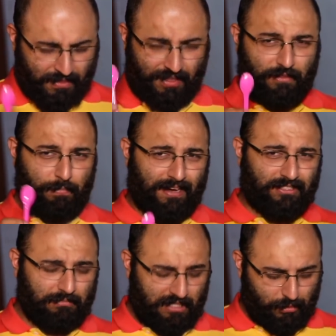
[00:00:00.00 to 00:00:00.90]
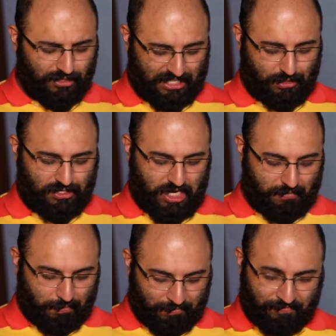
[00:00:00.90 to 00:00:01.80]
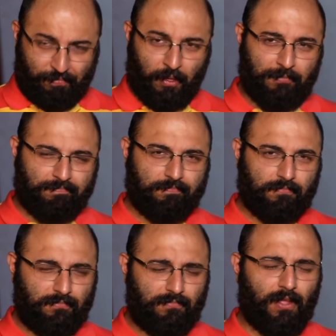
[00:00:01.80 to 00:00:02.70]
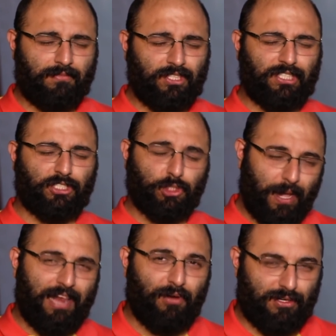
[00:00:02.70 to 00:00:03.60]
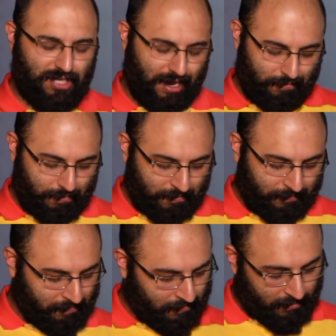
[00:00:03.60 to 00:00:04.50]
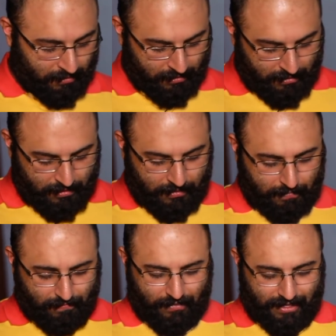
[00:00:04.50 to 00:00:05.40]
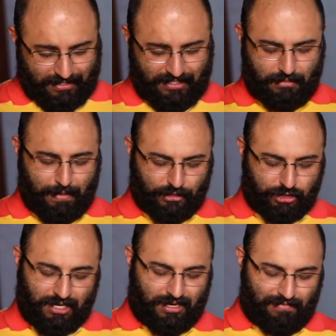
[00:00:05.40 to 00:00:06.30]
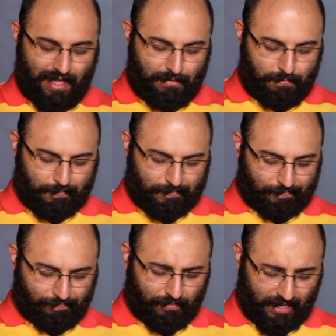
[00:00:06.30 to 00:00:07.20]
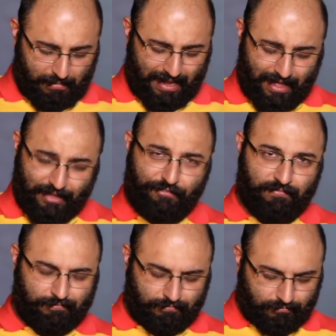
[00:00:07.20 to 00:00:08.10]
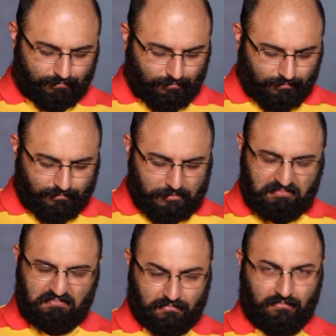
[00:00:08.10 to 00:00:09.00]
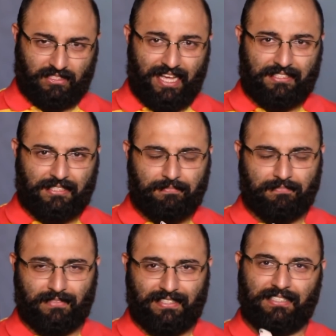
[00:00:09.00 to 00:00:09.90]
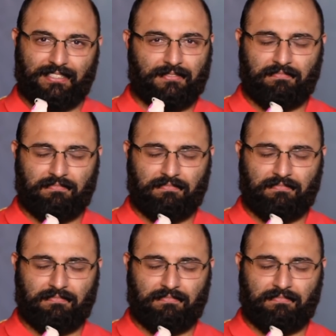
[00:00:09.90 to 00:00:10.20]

If the Parsi meal was 8 on 10, this is 12 on 10. Is this the best chicken I've had in my life? Yes, it is.